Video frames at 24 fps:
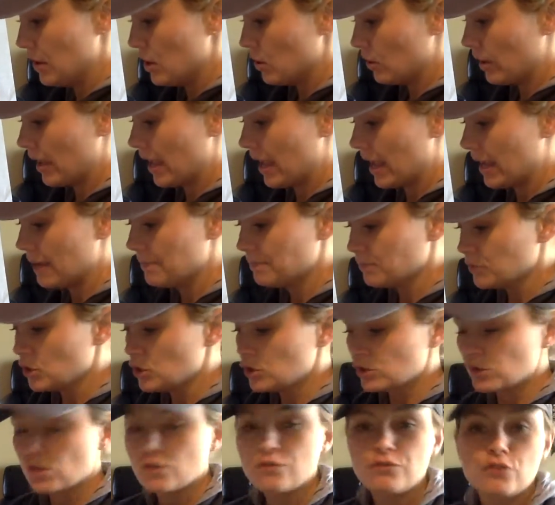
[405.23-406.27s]
Okay?
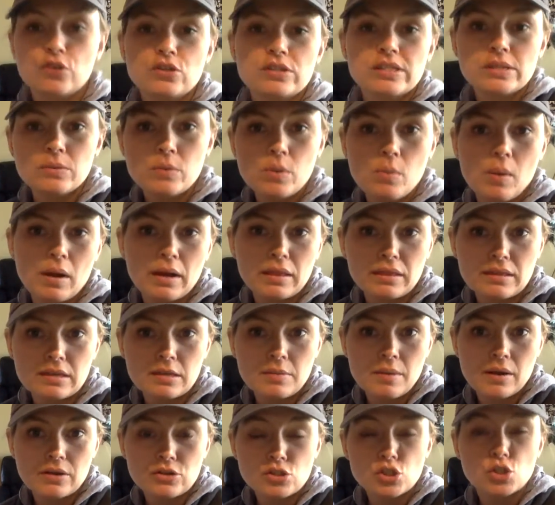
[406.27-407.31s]
So the first thing we want to think
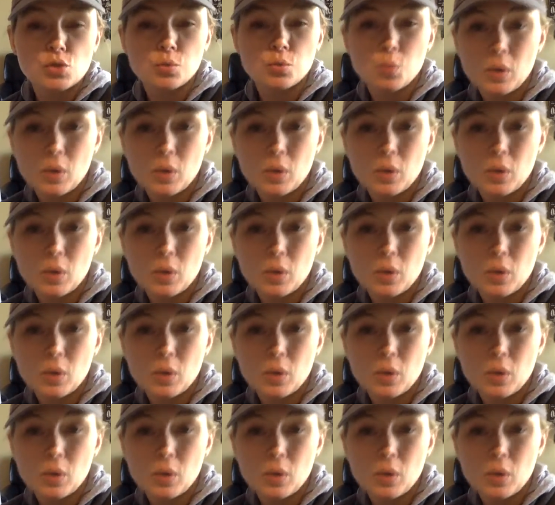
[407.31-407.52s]
about is